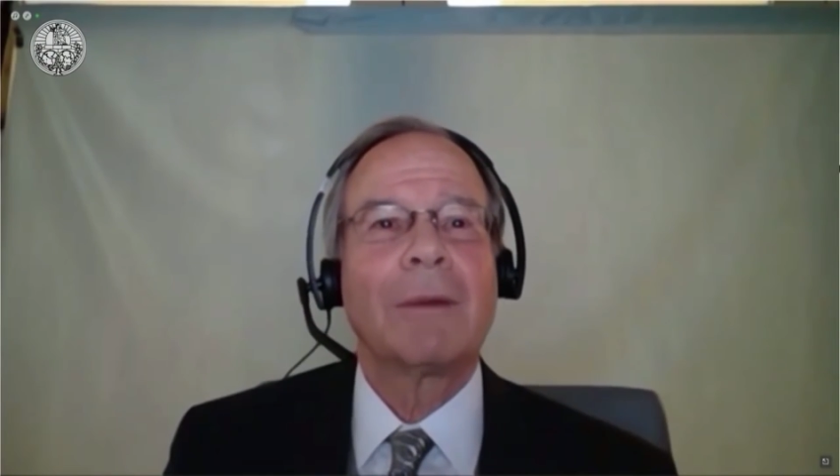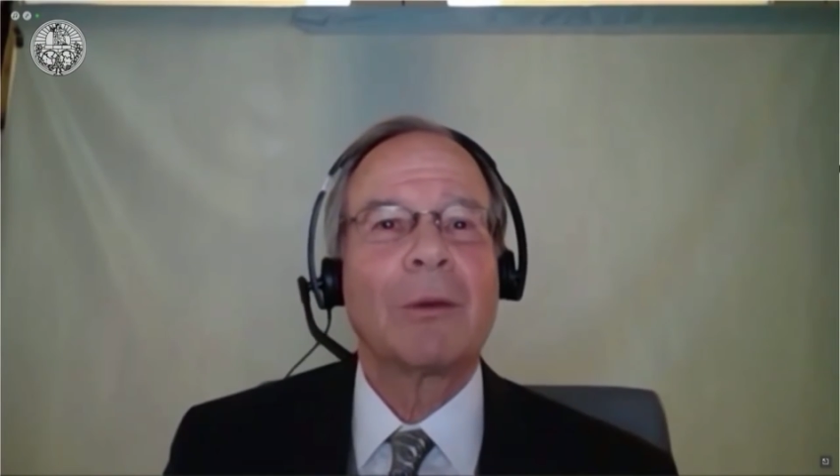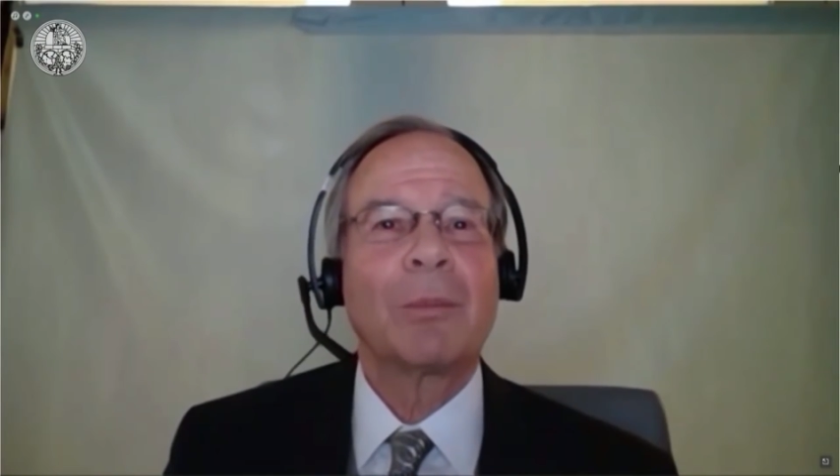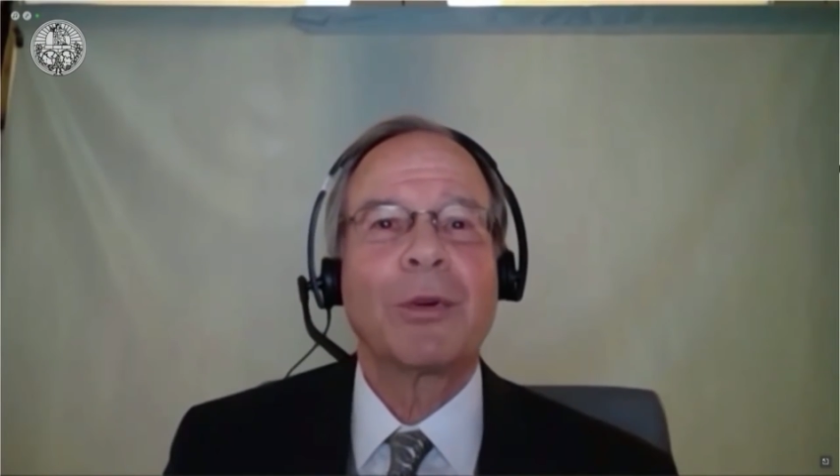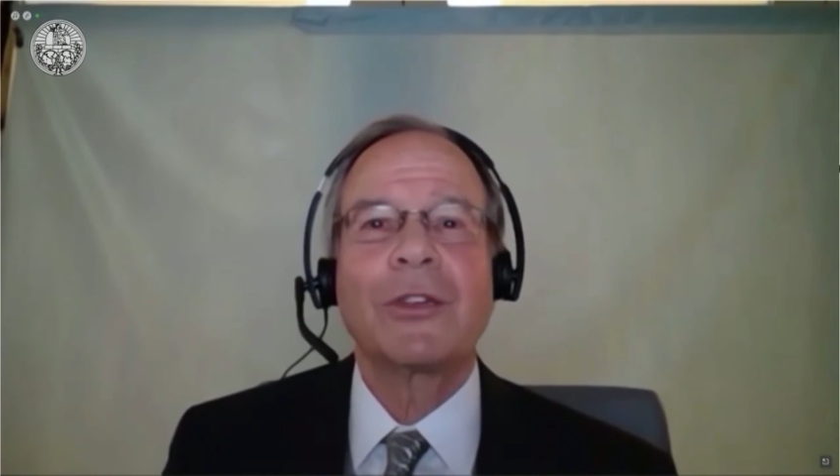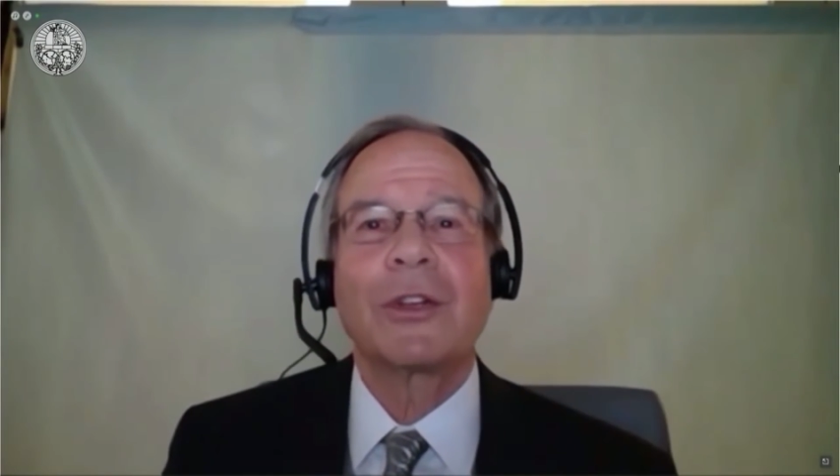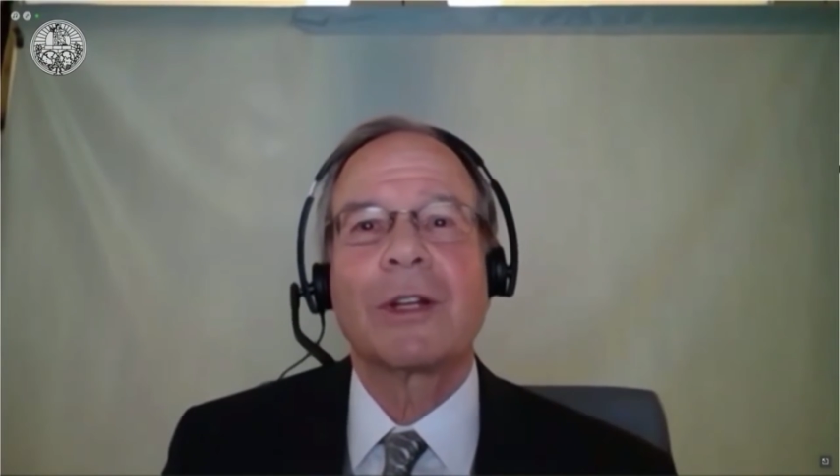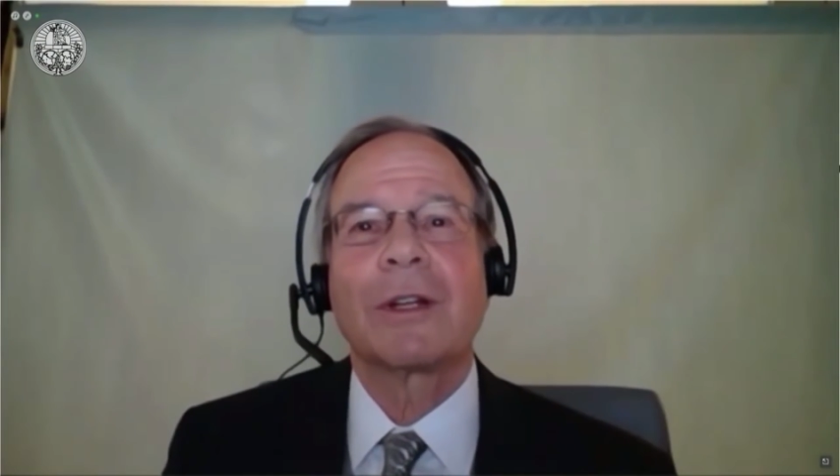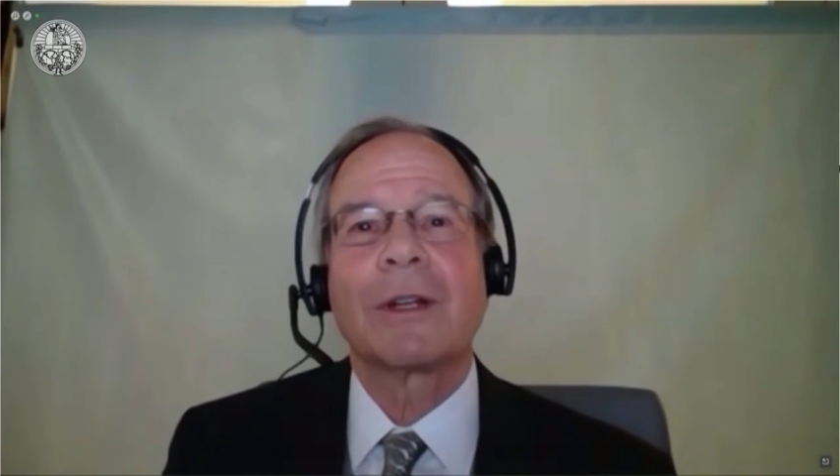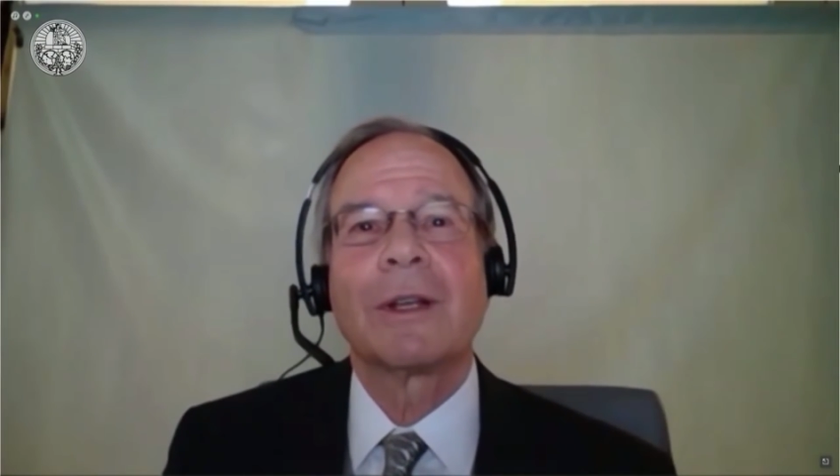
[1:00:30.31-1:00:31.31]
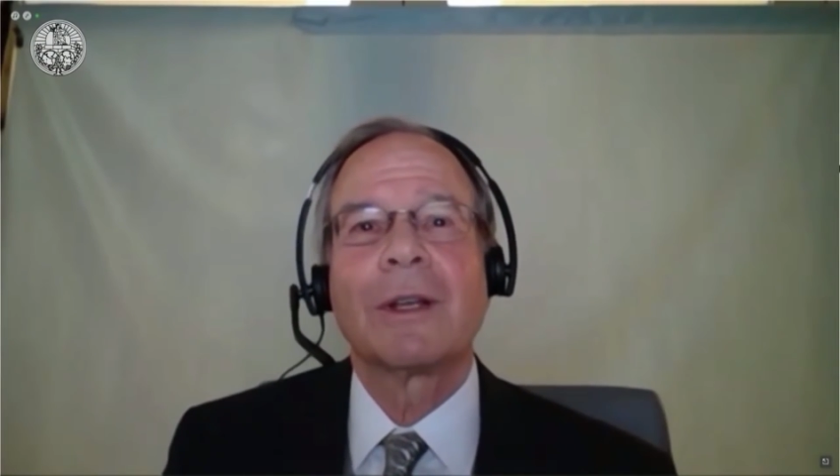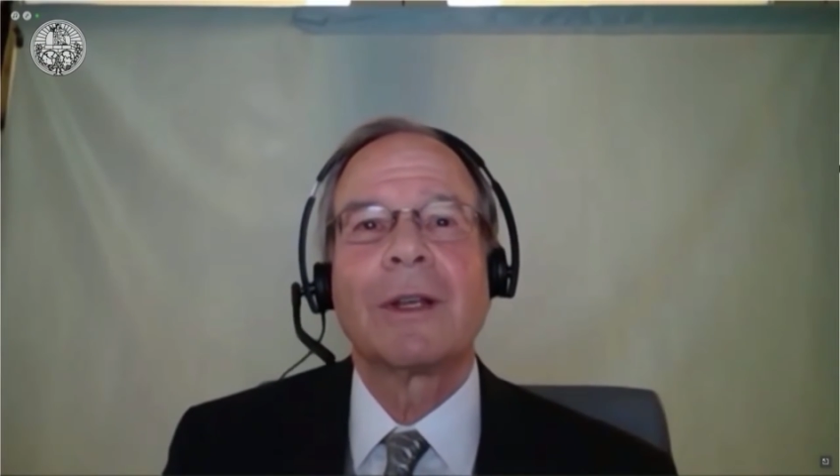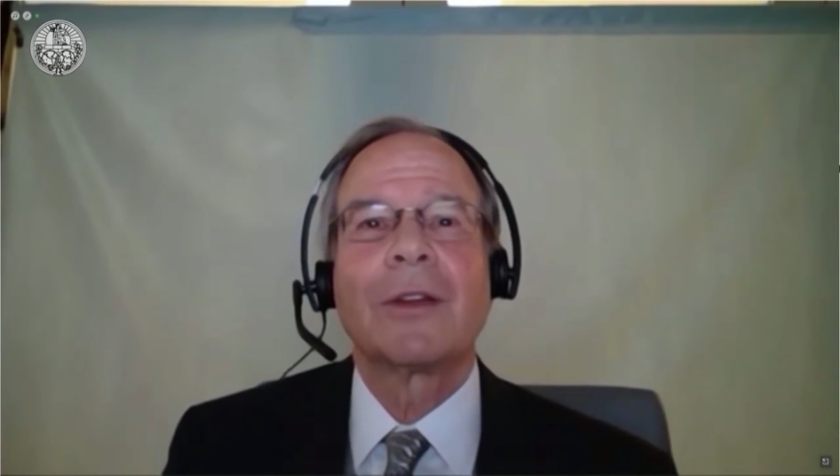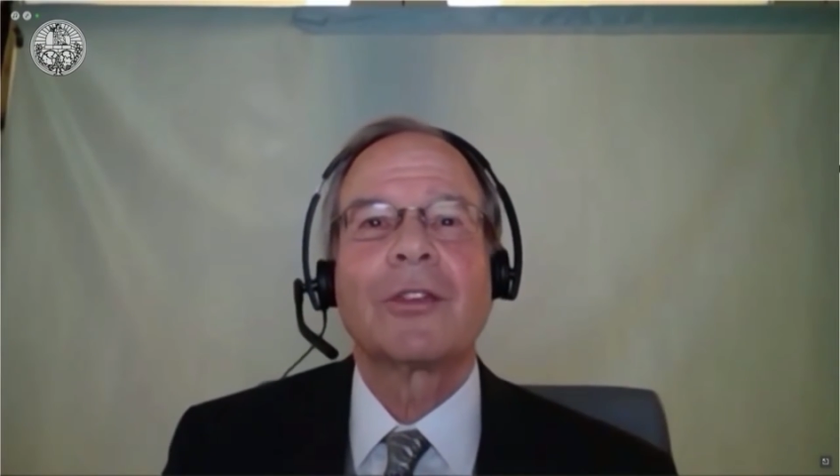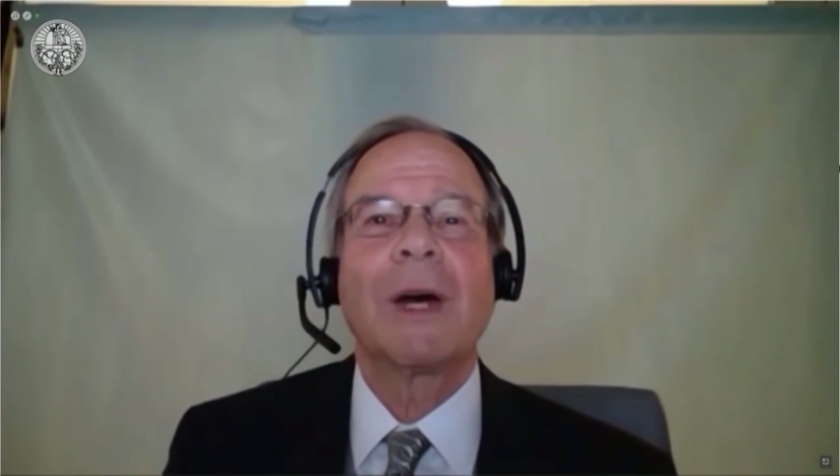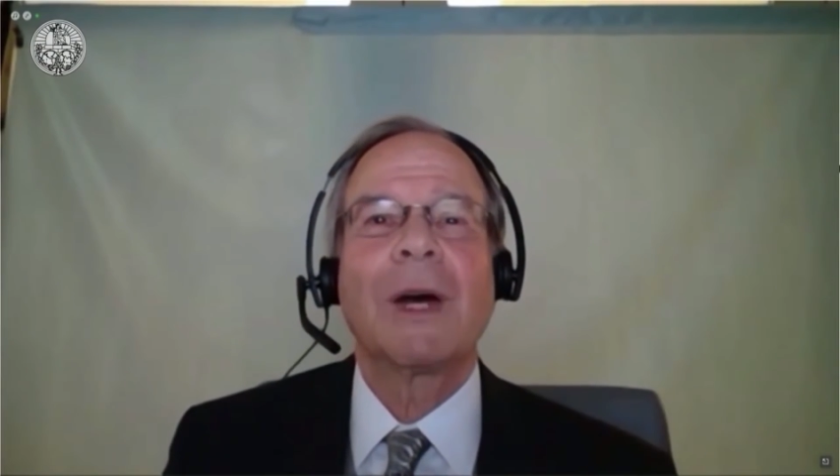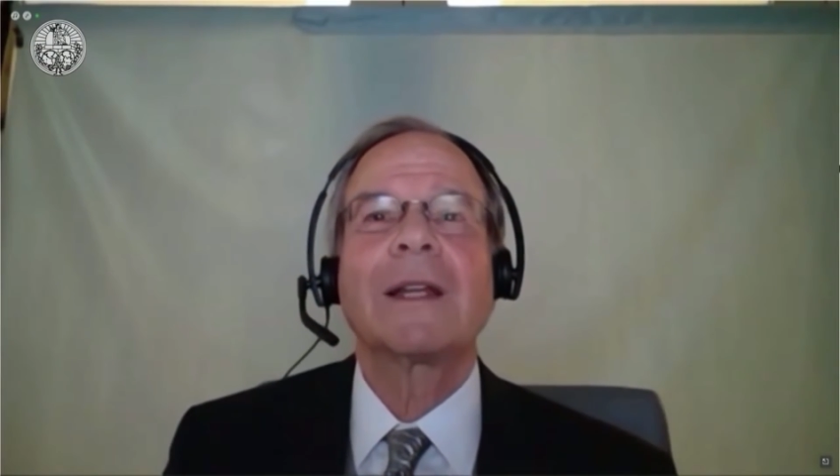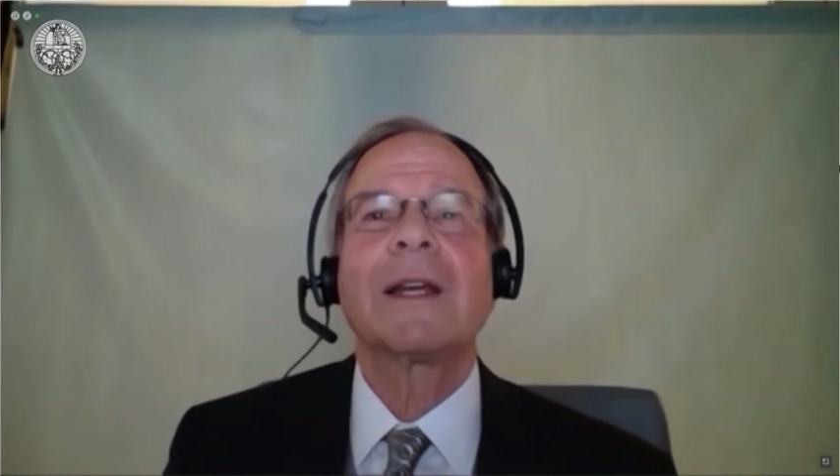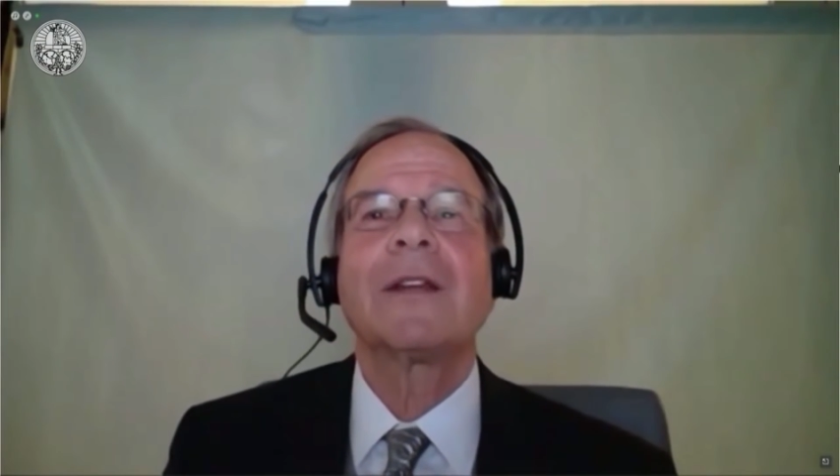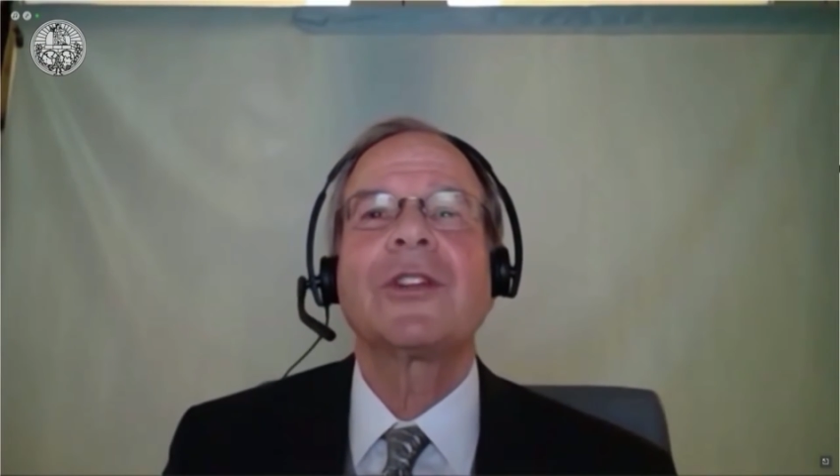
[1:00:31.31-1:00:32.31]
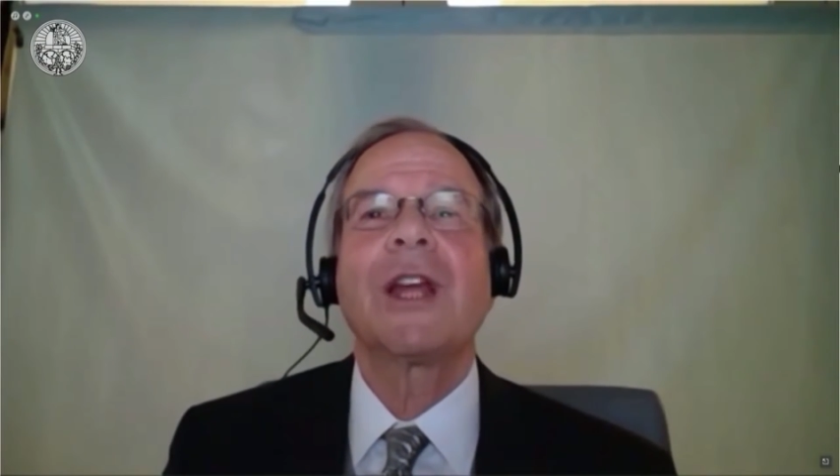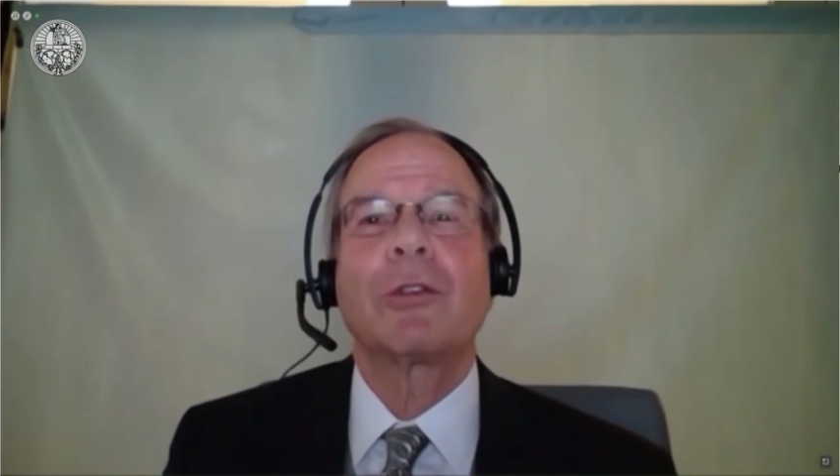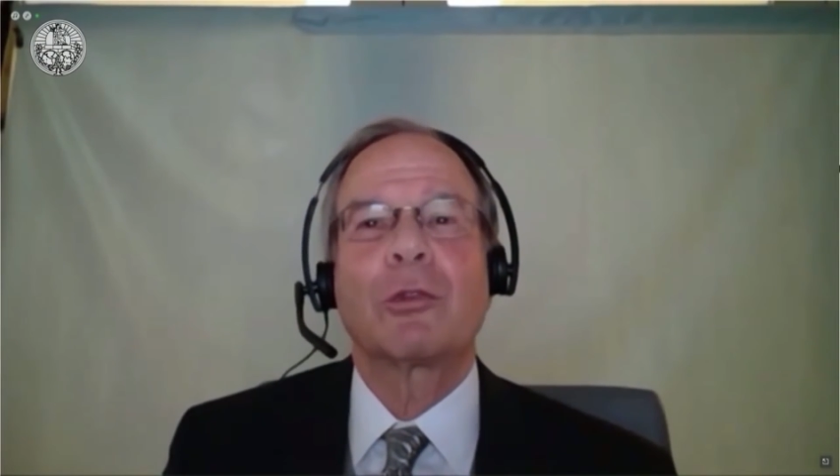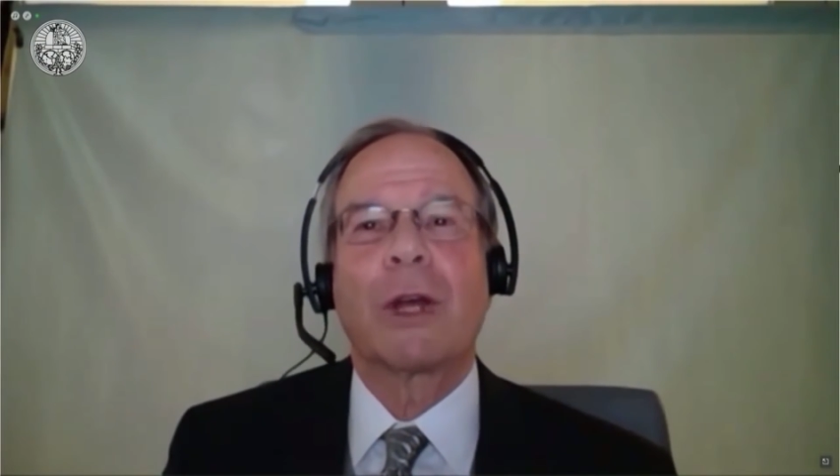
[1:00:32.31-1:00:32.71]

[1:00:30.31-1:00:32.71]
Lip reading: Madam President, Somalia has never